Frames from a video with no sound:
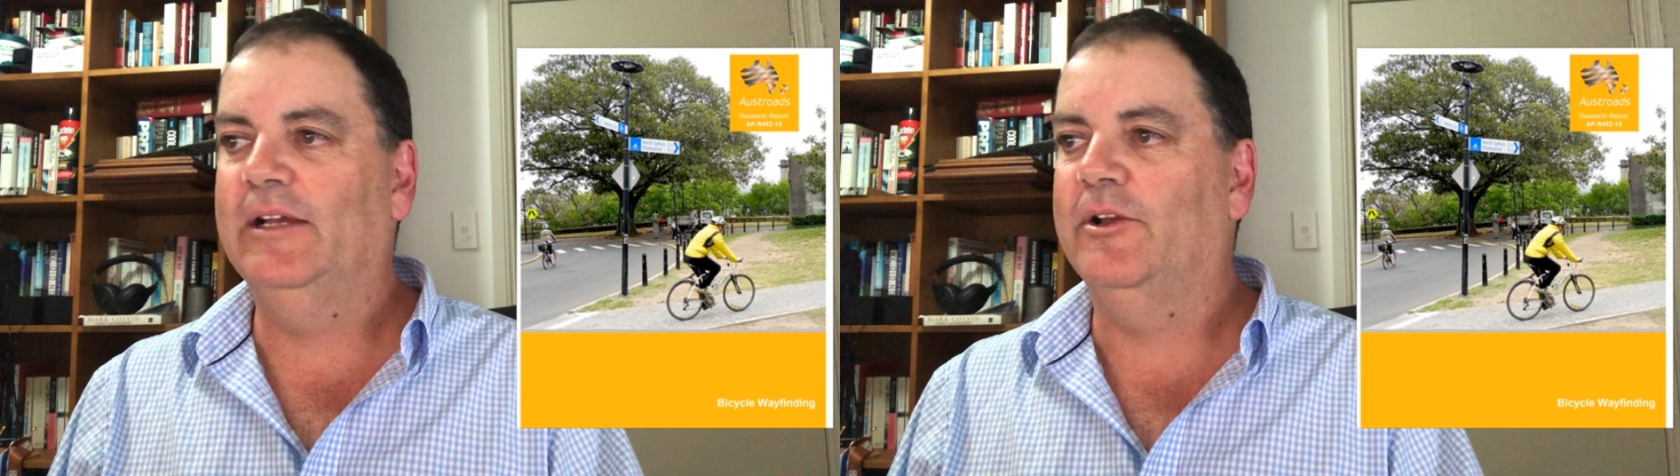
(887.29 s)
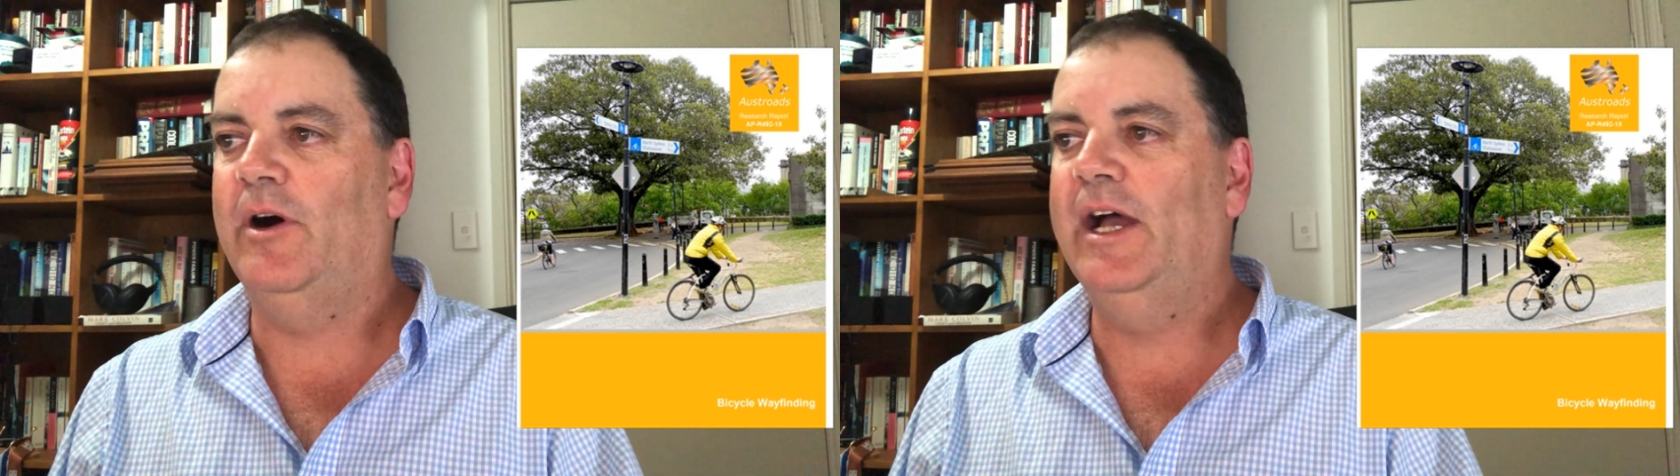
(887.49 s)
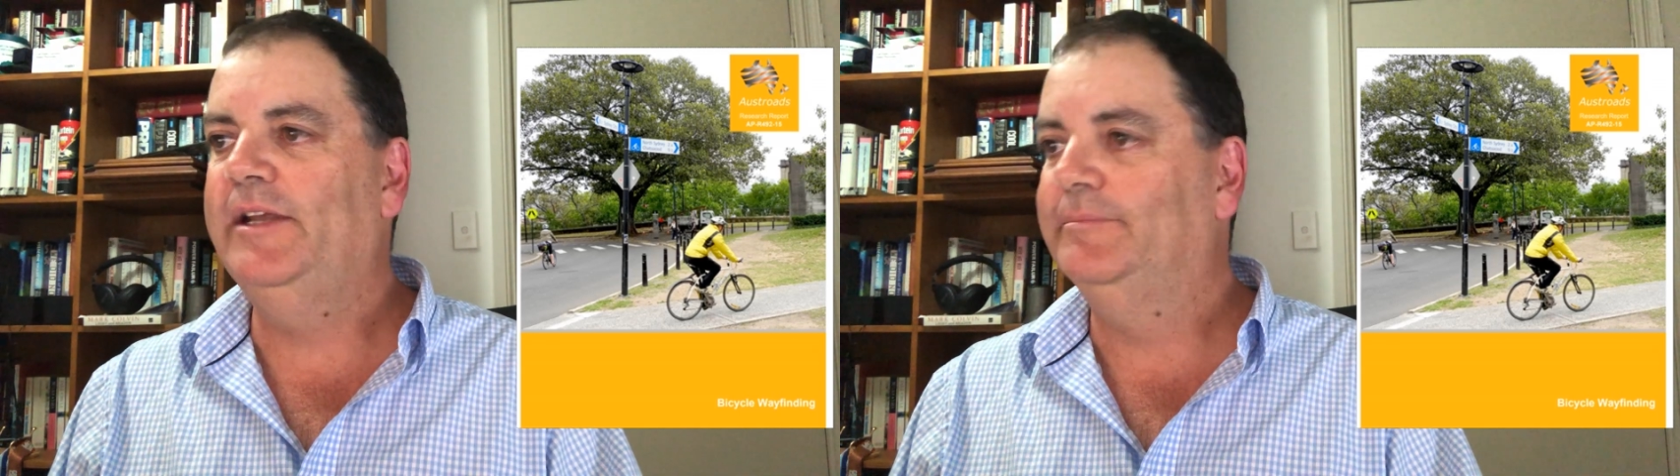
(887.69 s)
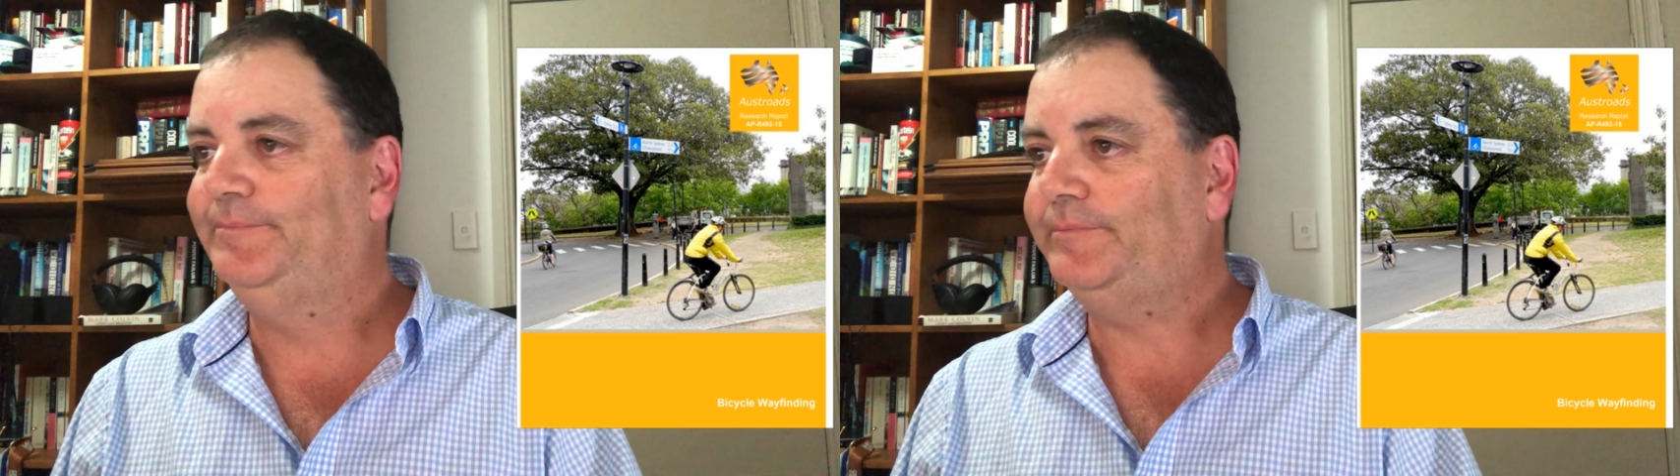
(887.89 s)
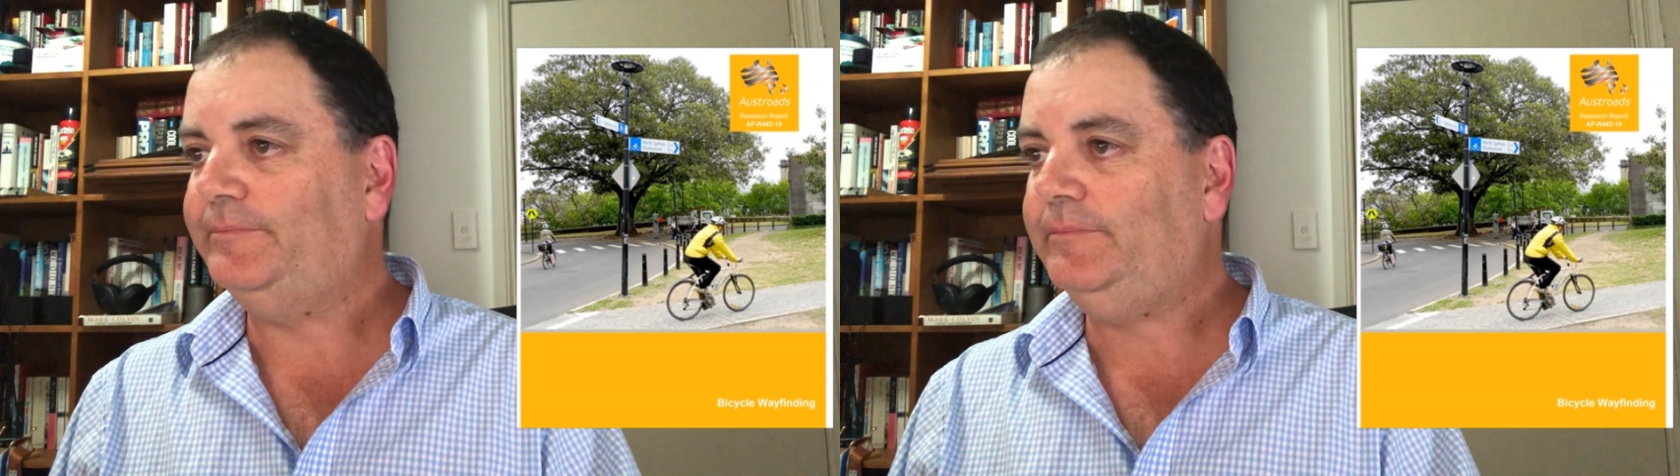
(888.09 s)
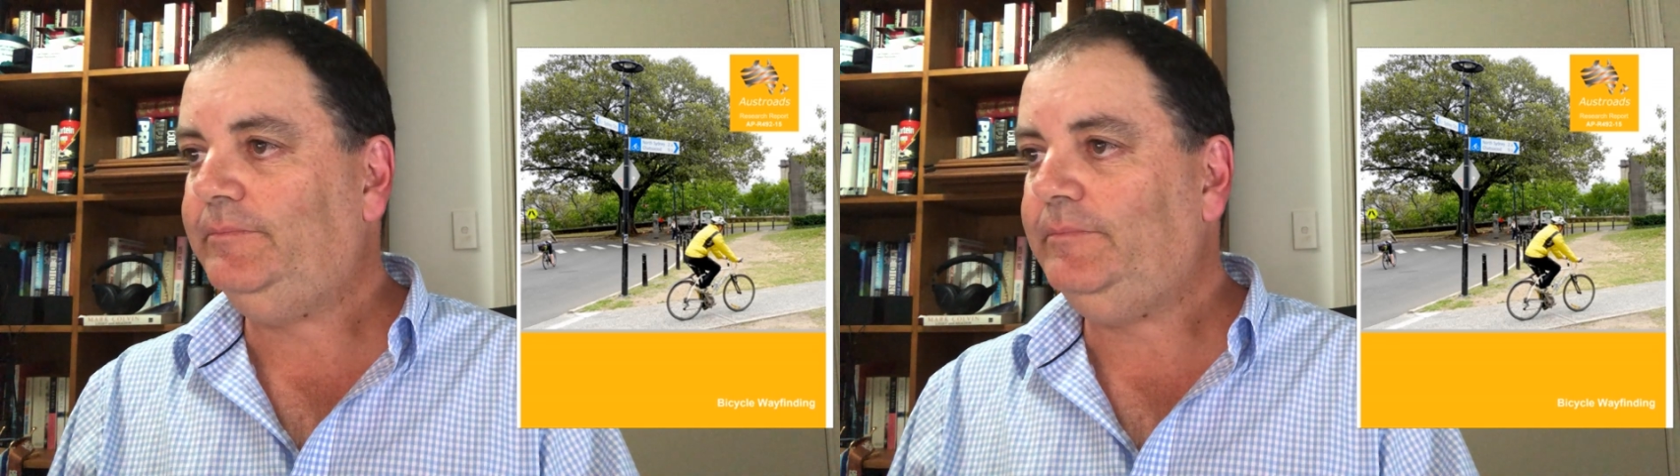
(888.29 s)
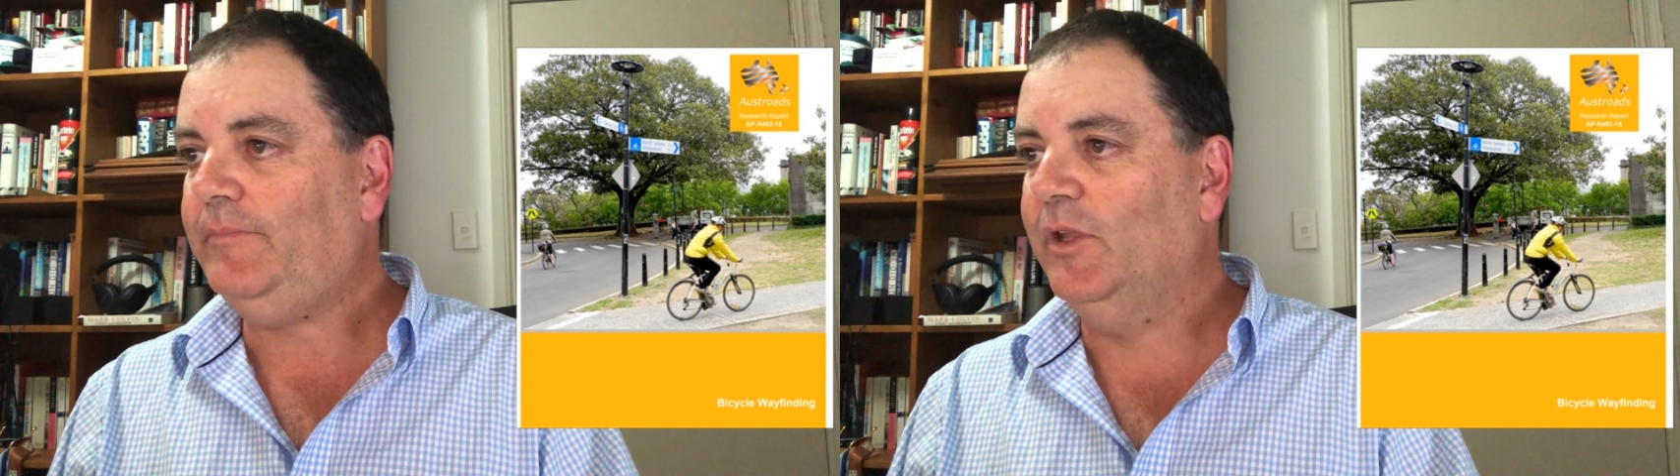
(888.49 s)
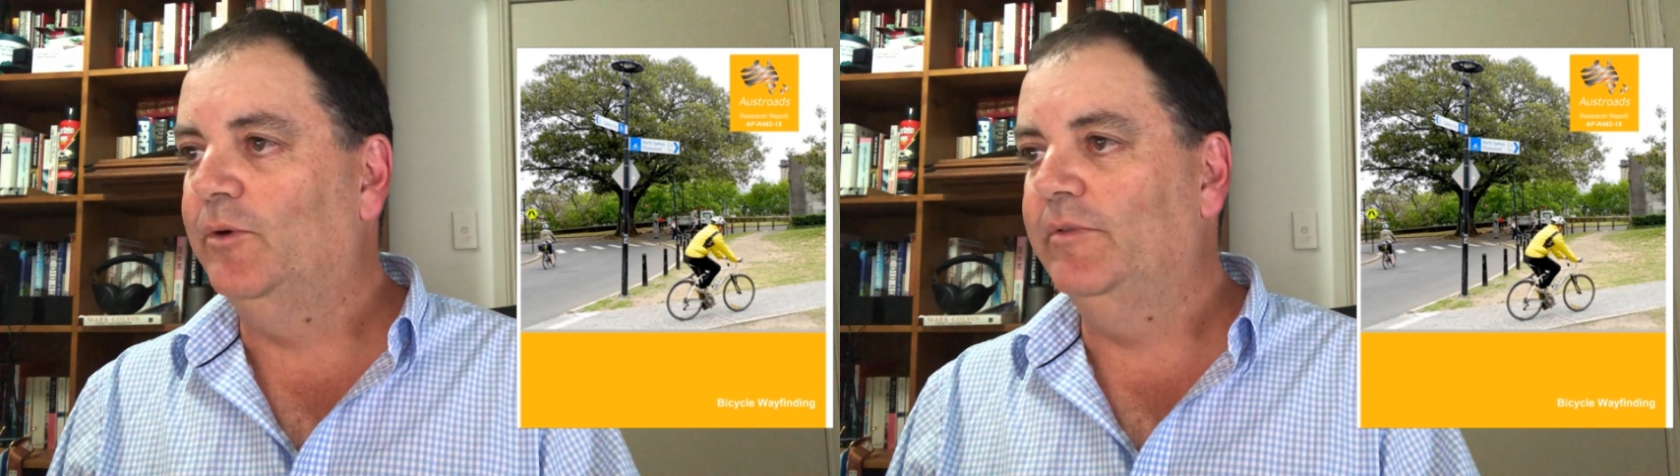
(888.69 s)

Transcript: guide or